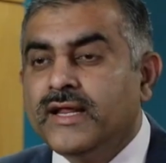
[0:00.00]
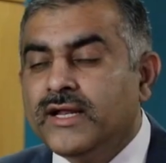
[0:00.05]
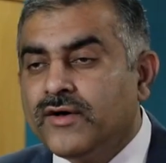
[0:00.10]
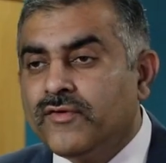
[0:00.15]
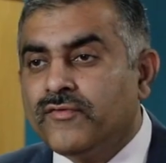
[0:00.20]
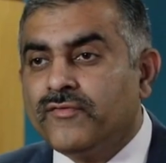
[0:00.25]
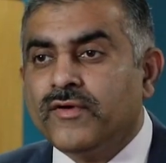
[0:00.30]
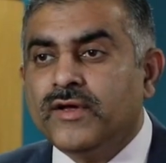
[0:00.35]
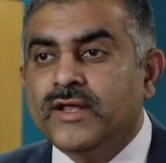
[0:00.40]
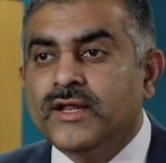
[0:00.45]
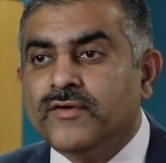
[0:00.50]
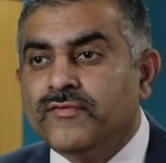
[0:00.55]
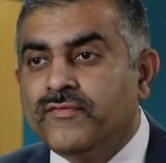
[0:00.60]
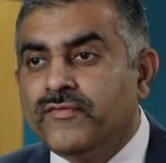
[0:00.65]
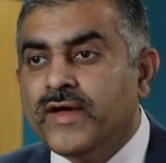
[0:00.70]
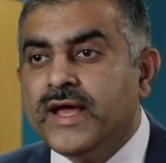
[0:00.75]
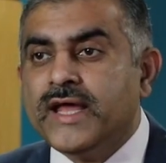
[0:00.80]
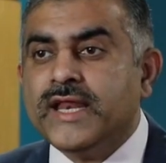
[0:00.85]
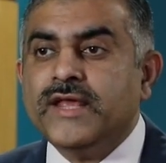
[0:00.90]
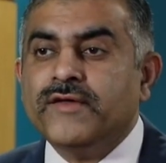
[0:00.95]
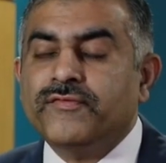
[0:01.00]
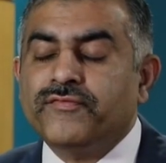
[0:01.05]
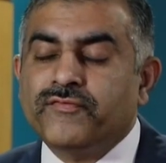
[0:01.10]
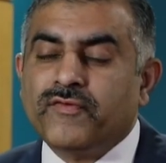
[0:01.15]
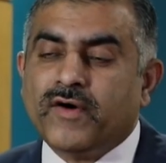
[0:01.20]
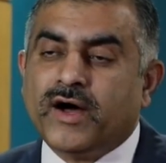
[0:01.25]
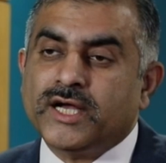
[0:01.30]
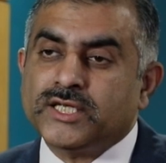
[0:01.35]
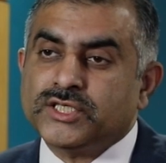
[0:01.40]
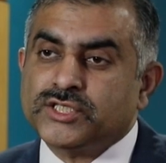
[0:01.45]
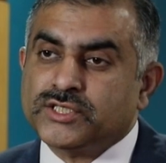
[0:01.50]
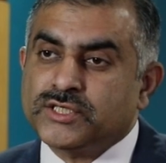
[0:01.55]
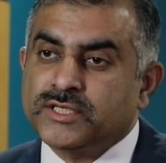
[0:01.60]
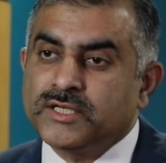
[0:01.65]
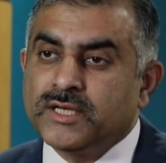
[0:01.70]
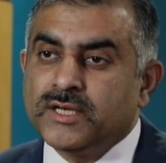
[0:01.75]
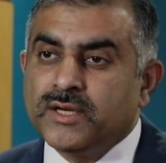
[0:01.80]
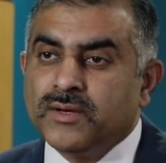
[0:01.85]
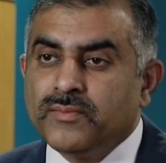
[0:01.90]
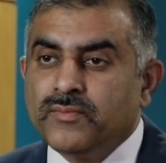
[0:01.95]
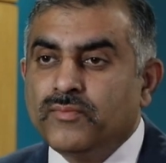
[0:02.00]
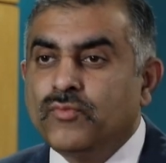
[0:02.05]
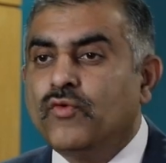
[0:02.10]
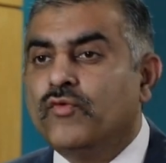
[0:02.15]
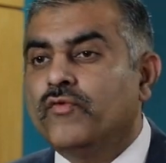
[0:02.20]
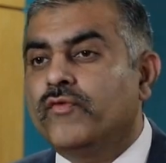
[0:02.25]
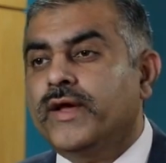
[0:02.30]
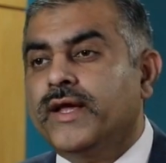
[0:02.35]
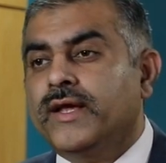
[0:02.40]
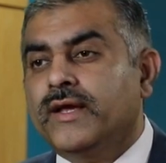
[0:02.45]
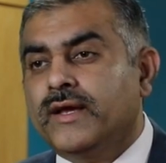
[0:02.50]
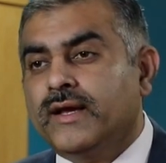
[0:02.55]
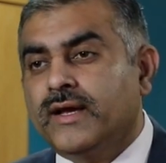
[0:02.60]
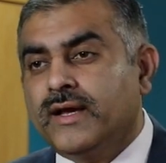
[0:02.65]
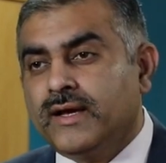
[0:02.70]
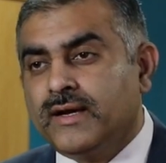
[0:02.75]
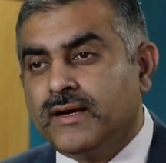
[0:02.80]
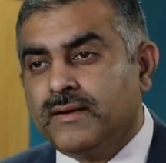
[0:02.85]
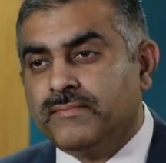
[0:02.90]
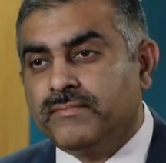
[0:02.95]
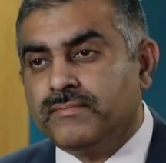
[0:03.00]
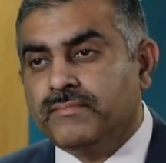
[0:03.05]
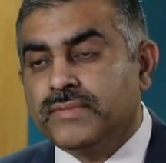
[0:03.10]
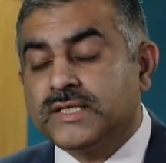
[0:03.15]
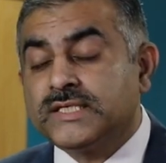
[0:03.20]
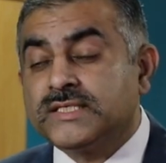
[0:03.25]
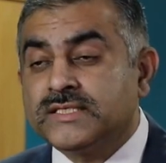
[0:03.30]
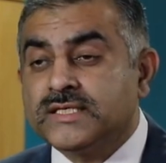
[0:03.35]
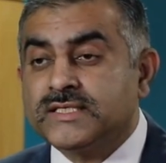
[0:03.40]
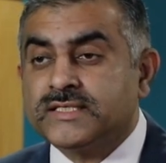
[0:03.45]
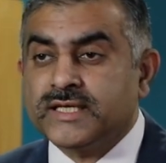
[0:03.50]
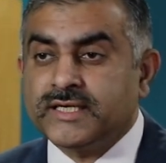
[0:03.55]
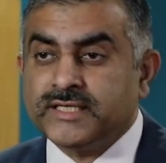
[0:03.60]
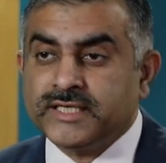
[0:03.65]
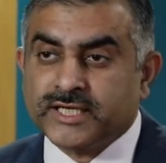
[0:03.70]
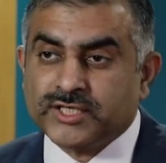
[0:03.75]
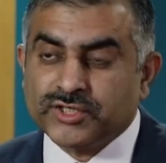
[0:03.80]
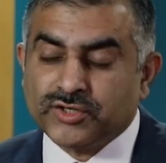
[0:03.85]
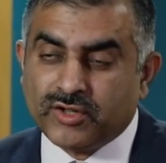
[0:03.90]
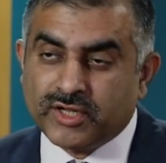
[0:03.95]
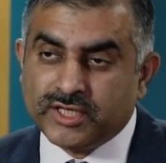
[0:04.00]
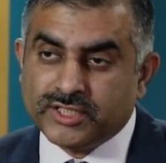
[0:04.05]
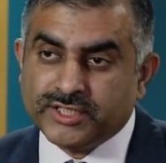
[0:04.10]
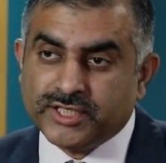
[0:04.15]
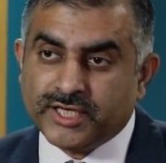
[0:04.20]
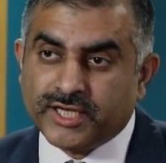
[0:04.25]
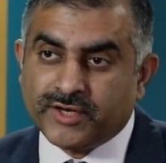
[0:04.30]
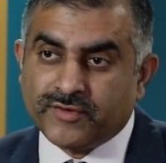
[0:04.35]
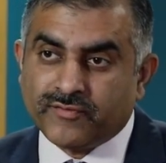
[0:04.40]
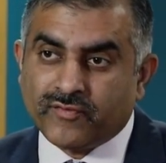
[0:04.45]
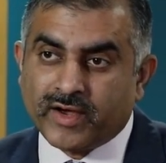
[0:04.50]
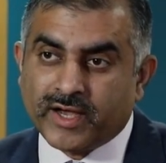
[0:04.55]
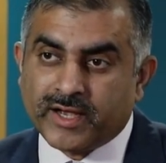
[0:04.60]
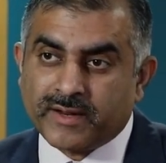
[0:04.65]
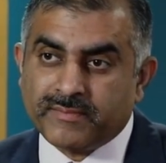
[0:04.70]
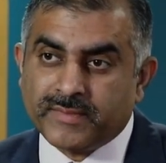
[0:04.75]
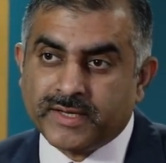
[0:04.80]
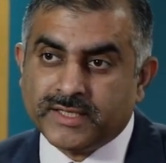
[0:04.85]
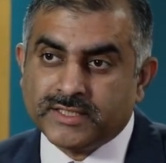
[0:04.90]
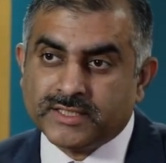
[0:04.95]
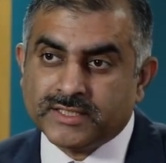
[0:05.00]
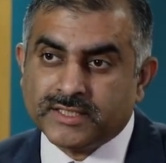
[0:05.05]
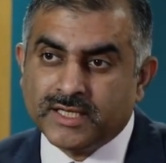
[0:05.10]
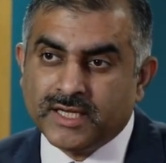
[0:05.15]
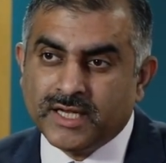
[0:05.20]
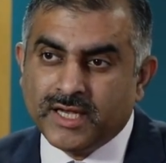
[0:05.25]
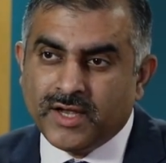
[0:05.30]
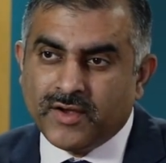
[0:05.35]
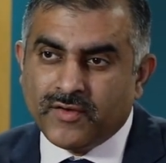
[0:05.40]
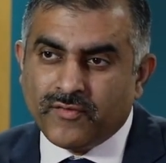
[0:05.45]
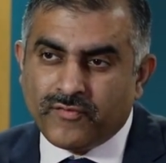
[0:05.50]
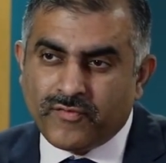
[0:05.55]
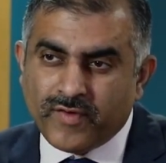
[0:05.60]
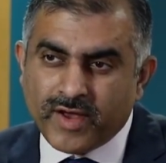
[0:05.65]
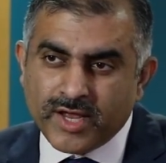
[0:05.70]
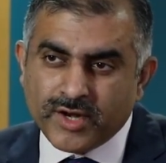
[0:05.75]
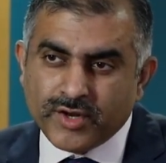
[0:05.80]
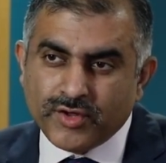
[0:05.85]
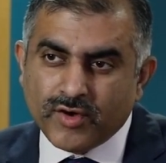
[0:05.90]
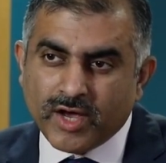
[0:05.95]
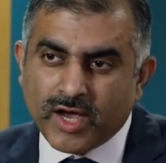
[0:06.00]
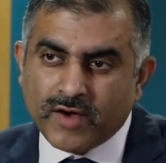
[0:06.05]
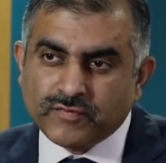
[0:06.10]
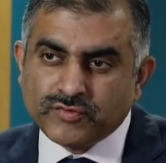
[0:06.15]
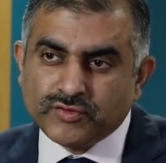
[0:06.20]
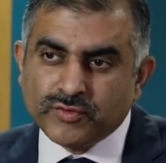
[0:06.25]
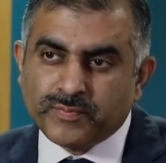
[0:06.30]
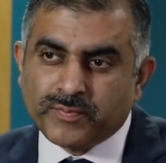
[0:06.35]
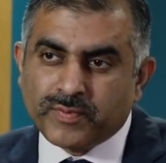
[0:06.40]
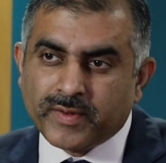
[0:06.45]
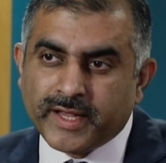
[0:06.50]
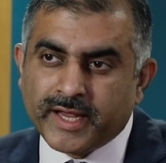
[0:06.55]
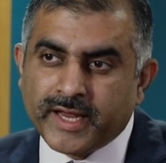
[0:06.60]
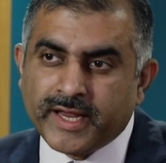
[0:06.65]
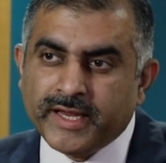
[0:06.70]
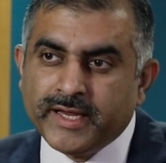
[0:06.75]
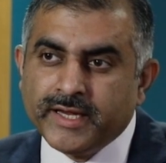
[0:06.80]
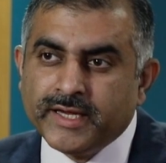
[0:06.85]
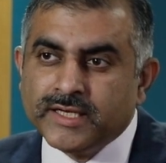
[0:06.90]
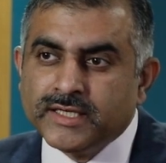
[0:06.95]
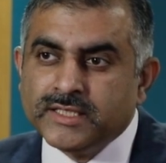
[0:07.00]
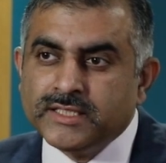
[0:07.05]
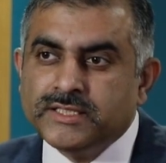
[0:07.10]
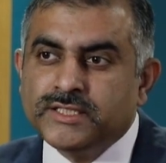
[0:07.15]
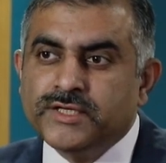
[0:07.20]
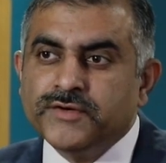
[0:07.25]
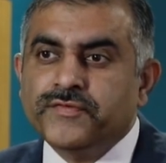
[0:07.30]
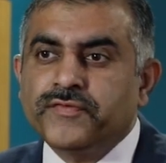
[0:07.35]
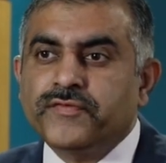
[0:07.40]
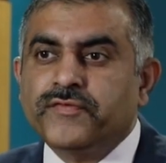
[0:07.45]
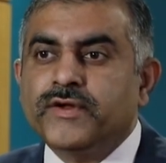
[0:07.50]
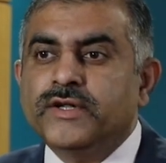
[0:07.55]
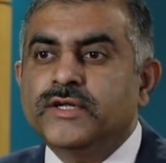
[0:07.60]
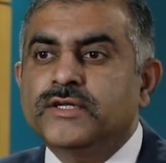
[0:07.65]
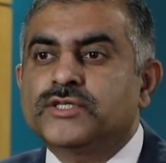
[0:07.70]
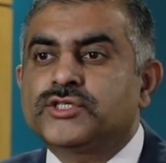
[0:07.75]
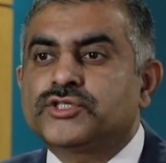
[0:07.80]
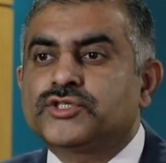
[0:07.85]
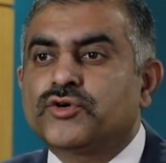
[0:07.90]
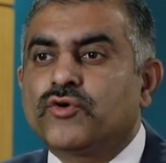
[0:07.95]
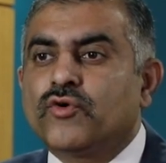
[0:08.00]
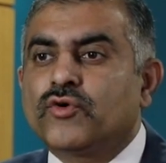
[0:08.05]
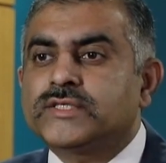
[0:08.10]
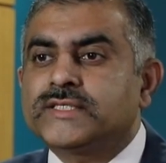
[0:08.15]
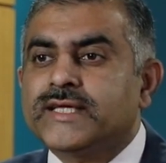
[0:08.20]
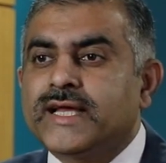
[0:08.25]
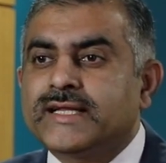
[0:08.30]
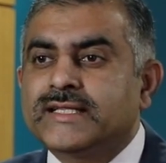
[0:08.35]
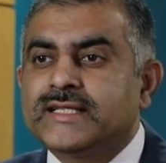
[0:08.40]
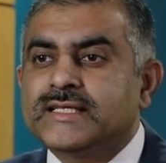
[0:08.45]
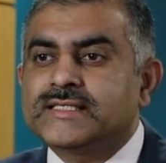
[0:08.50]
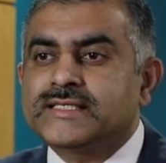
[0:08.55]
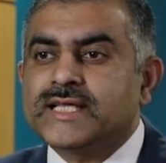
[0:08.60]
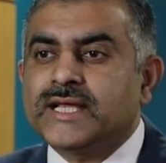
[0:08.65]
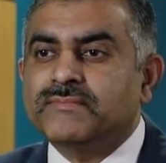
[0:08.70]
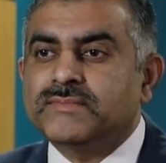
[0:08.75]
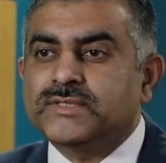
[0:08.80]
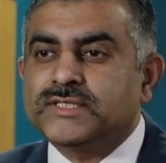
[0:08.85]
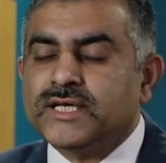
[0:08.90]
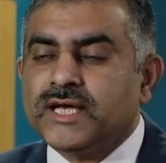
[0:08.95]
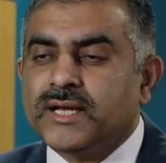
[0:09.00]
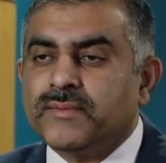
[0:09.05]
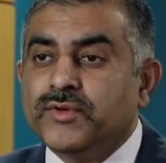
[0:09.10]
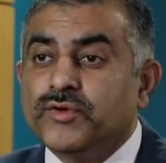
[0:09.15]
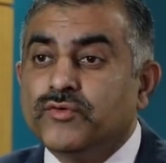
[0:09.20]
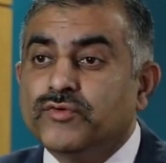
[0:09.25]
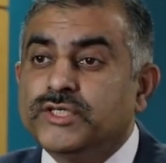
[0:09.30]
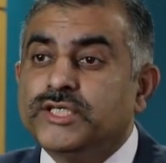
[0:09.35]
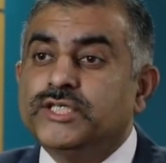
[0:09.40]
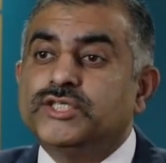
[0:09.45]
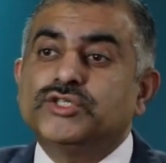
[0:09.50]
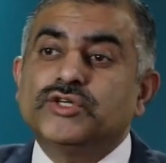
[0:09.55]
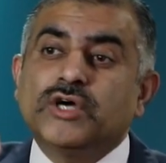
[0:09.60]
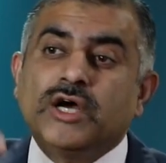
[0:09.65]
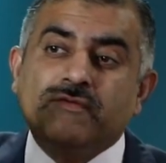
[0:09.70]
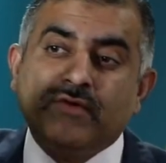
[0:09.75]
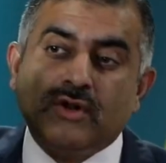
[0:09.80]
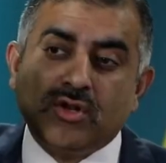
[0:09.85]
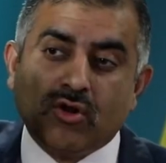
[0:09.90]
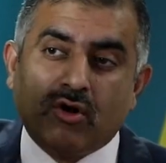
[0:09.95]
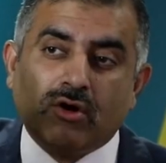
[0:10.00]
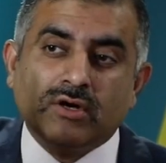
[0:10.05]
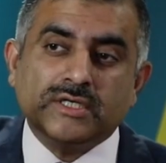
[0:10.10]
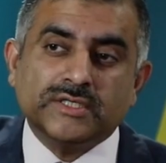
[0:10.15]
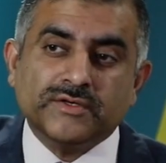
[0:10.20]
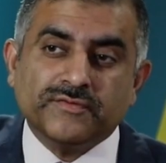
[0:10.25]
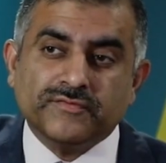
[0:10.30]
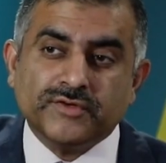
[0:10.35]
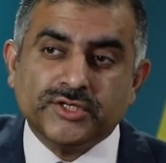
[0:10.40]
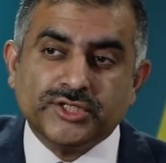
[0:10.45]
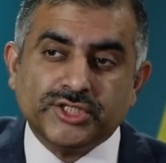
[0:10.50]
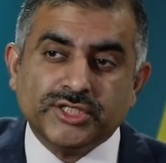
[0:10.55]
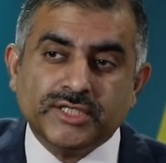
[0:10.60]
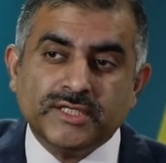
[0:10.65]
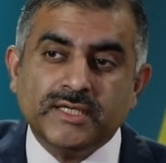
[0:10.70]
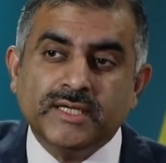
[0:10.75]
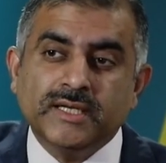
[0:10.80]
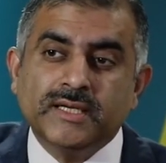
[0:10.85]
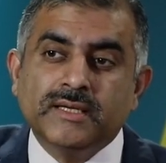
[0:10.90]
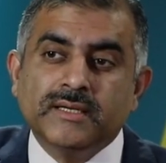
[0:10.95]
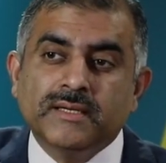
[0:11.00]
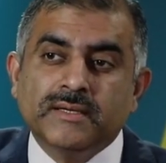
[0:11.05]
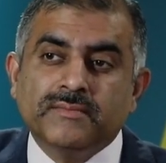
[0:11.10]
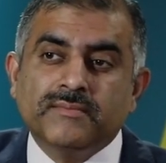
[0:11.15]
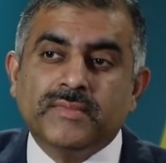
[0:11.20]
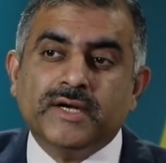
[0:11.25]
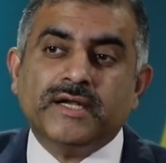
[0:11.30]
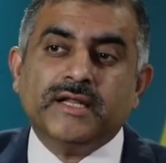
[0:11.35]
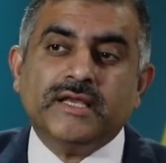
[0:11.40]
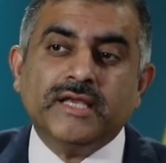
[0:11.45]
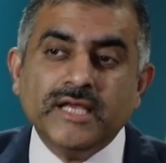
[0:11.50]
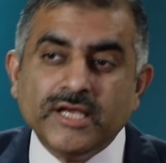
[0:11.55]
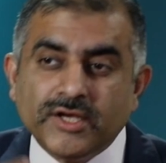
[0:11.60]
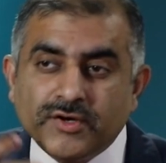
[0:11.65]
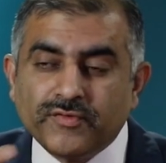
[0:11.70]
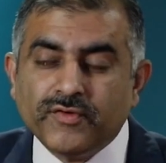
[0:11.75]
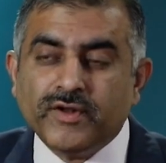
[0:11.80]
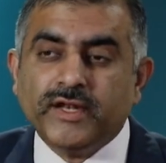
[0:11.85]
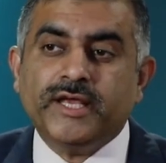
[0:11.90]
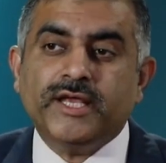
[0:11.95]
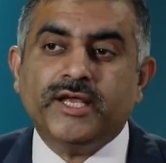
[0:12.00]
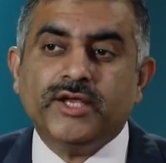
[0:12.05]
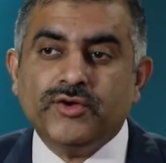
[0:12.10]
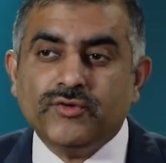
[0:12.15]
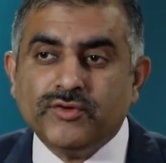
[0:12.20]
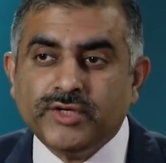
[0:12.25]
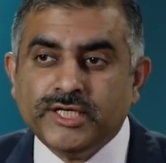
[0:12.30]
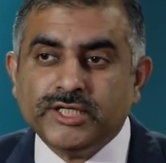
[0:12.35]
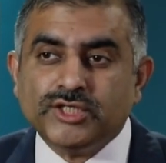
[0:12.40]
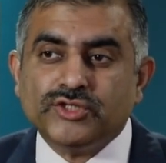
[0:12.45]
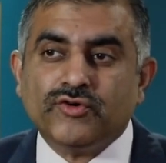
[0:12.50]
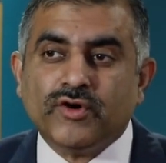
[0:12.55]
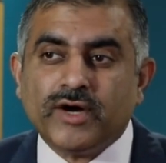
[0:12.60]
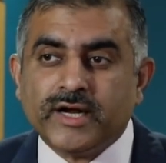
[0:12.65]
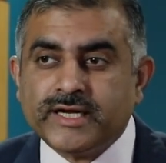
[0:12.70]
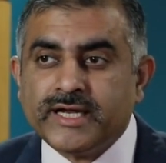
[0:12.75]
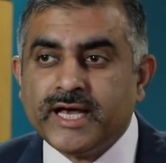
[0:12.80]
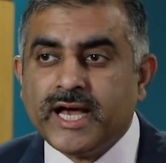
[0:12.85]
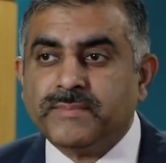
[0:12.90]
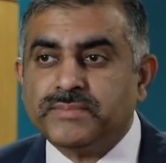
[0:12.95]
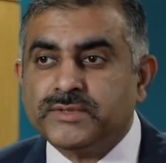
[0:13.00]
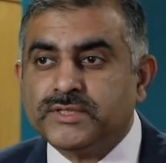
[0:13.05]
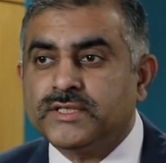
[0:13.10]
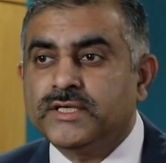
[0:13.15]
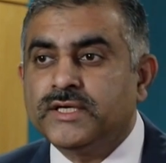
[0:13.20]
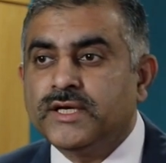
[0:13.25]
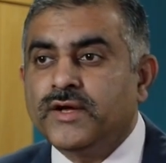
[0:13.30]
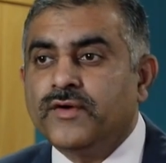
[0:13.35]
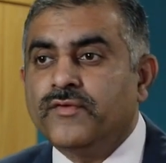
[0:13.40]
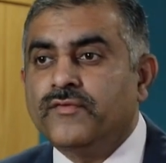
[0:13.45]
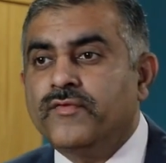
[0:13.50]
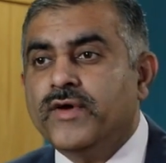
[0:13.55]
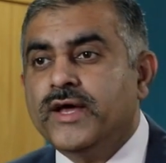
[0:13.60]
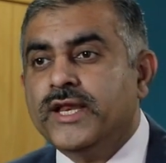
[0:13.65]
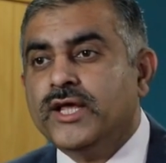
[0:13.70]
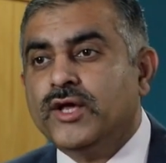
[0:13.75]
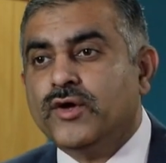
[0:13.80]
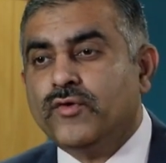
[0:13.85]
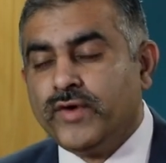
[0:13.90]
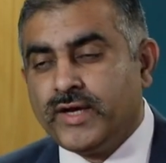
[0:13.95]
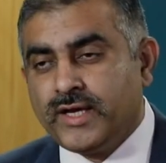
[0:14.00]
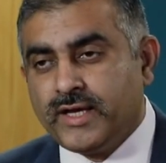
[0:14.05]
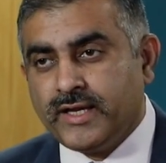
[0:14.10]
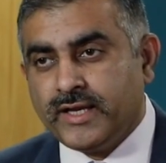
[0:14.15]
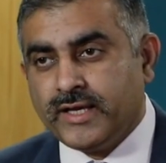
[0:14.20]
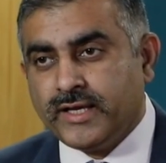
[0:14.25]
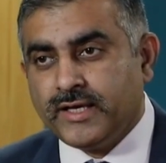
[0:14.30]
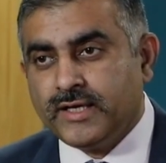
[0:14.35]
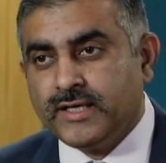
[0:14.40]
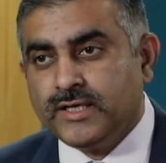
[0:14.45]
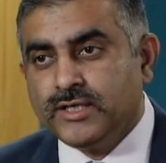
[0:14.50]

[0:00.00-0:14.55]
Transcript: in a very fast moving business and technology environment where you have to play different strokes at the same time. You need to have a long-term vision, but equally you need to adapt very quickly.